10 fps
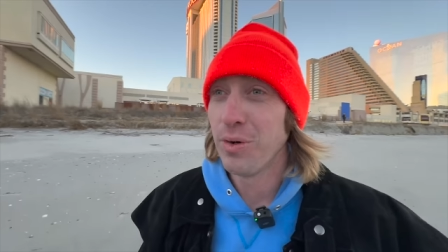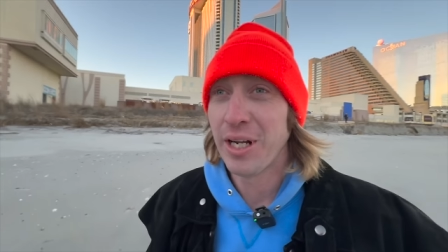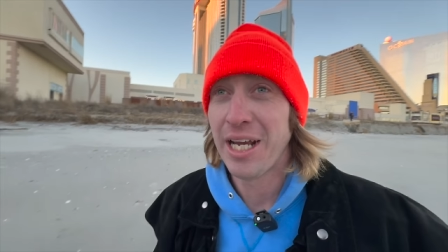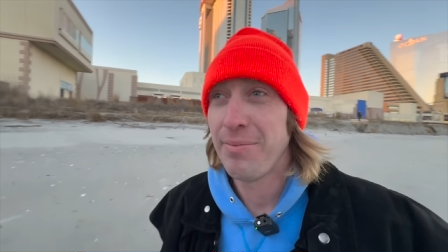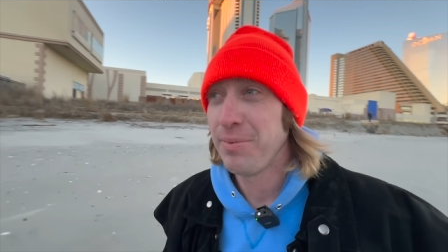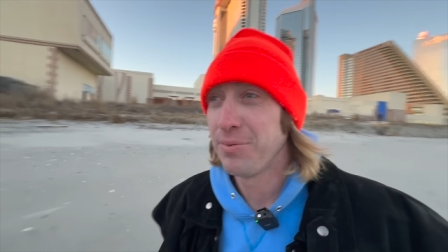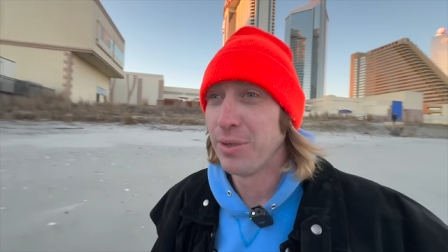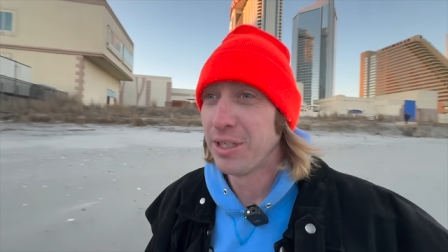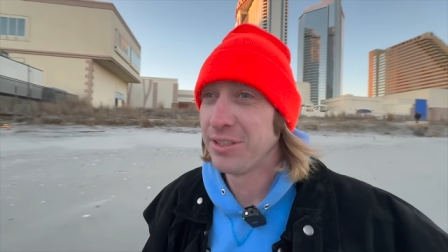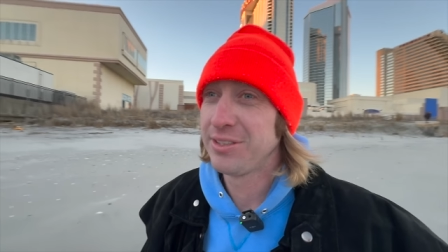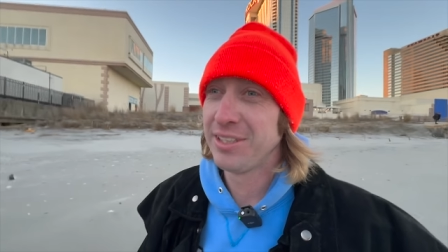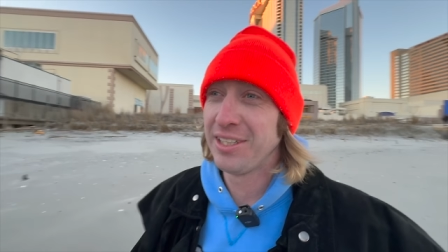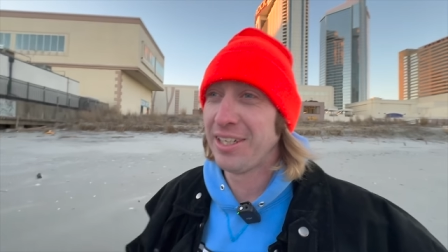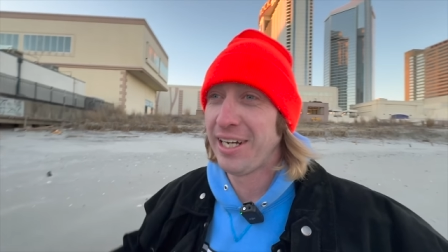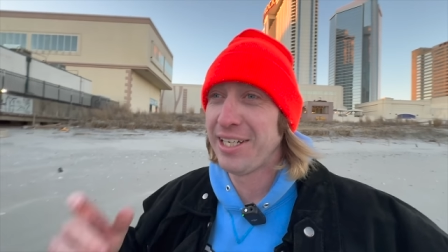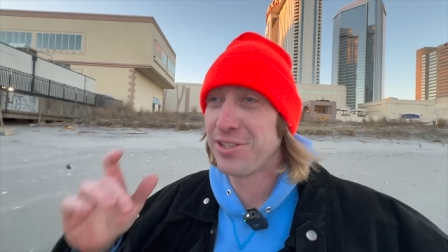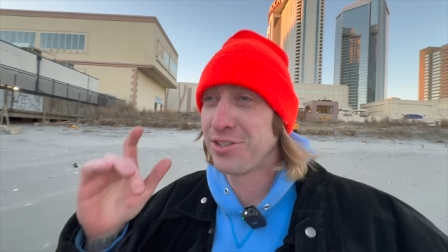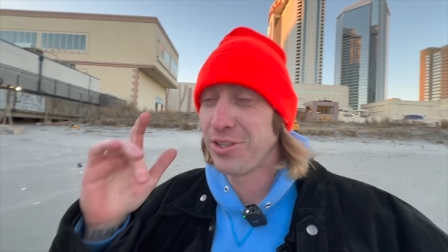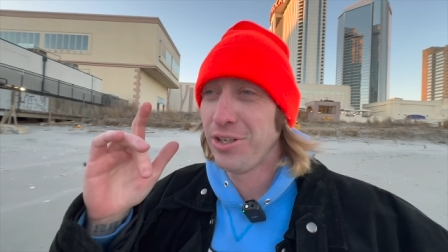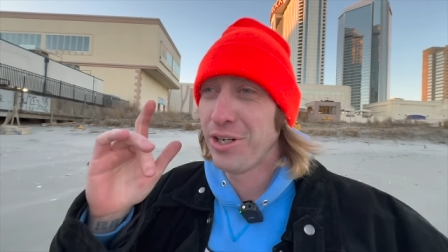what happened was Oof. I
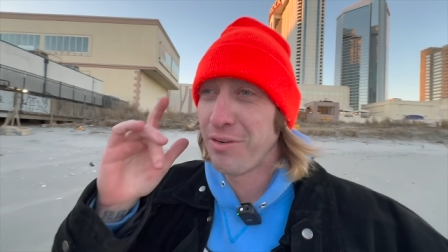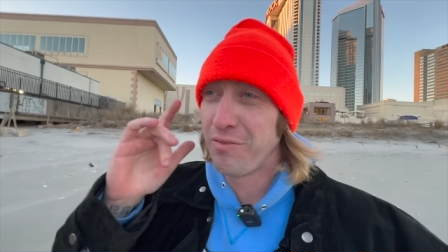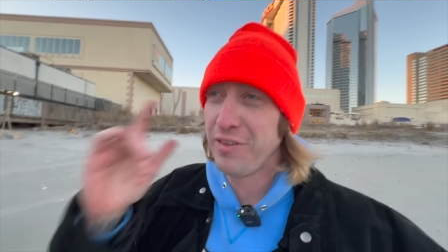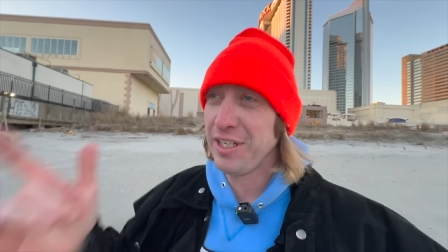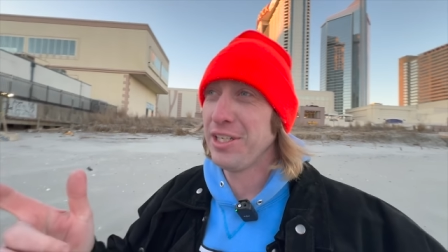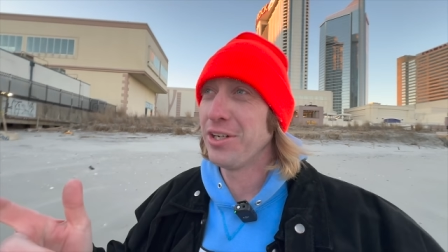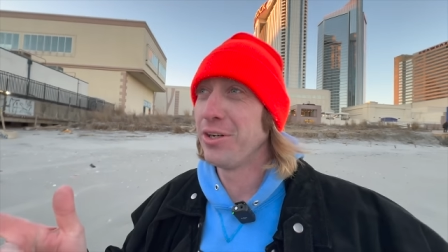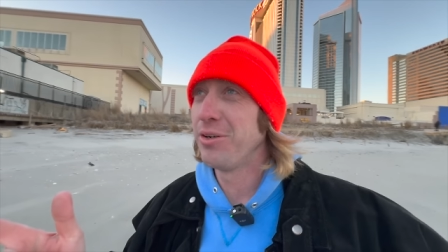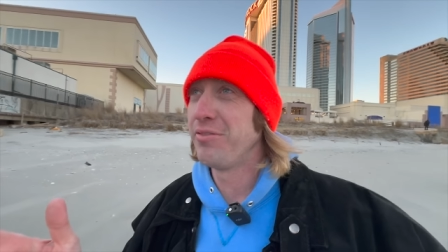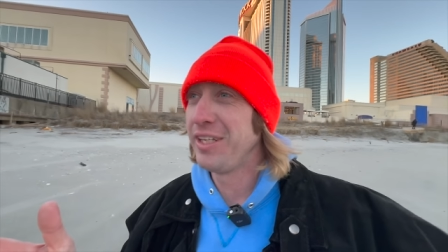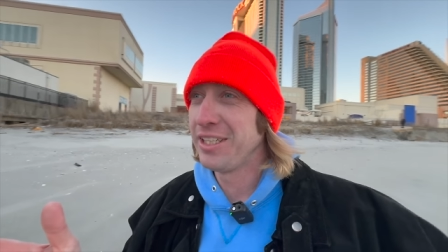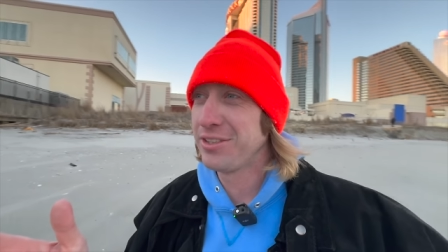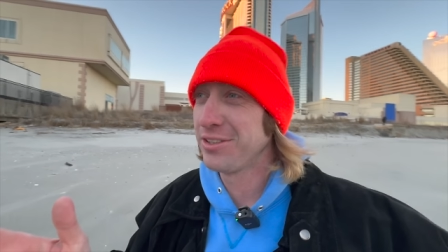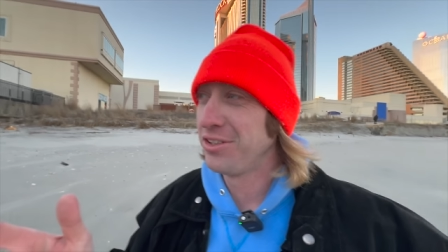saw a video of this